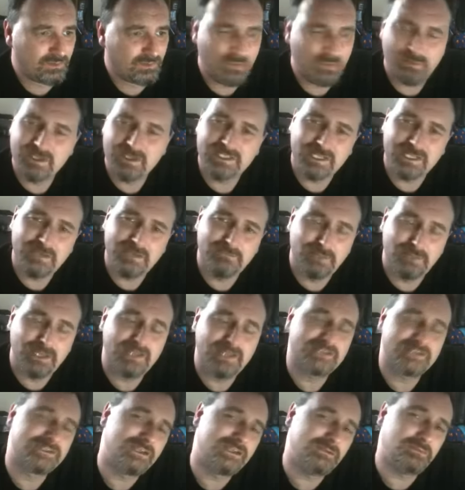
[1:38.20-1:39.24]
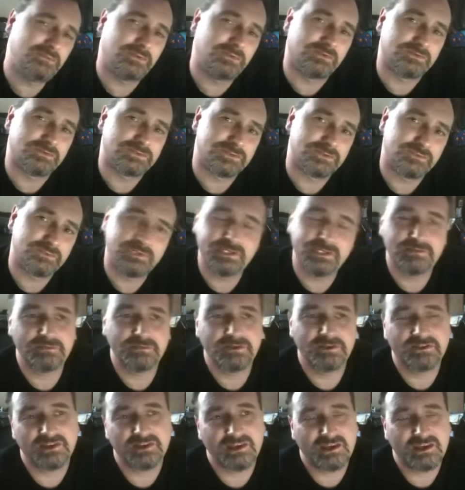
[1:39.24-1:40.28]
When we see pierced nipples, are we to
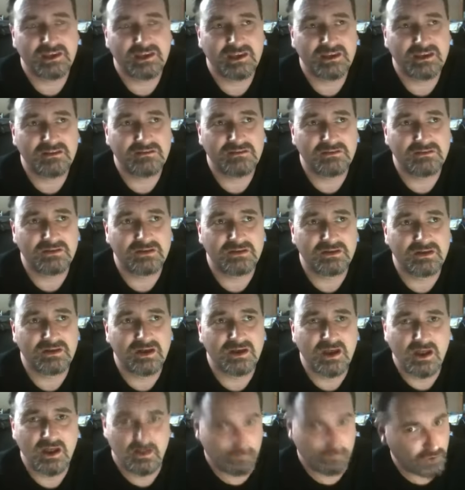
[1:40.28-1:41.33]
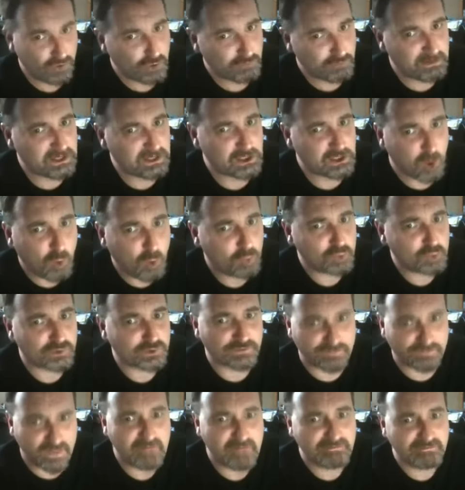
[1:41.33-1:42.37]
be thinking, there be gold
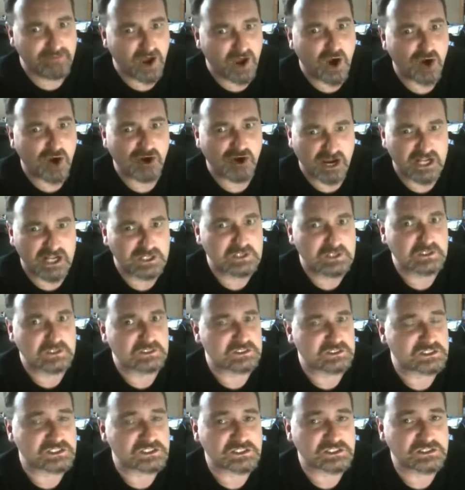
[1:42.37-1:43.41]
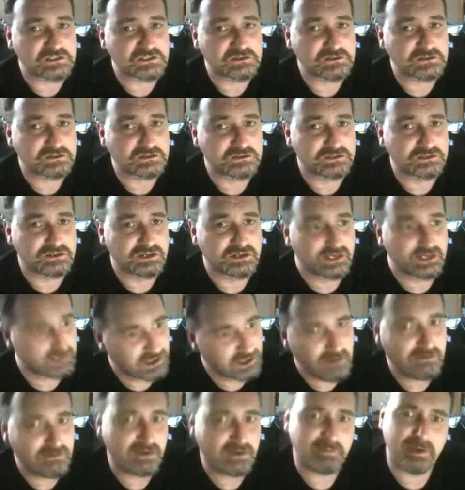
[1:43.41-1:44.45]
in them there hills, and
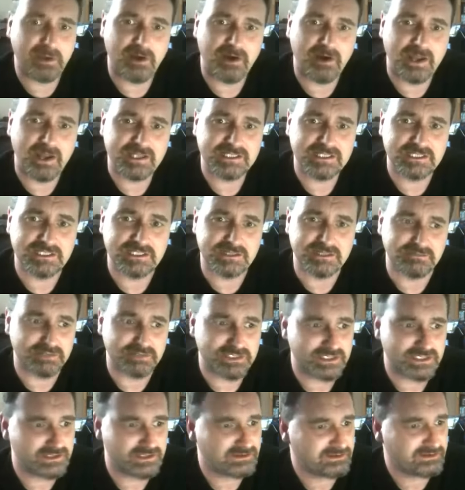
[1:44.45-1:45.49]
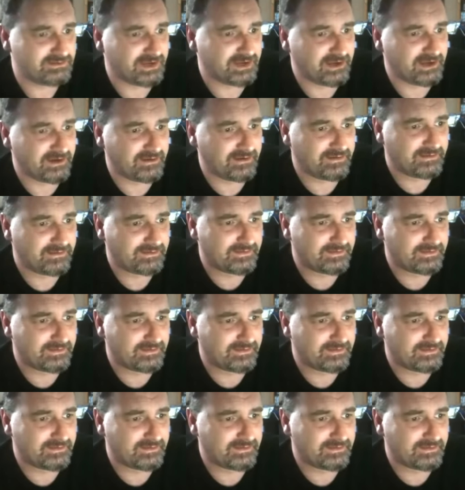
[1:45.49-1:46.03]
load up our asses in pursuit of it?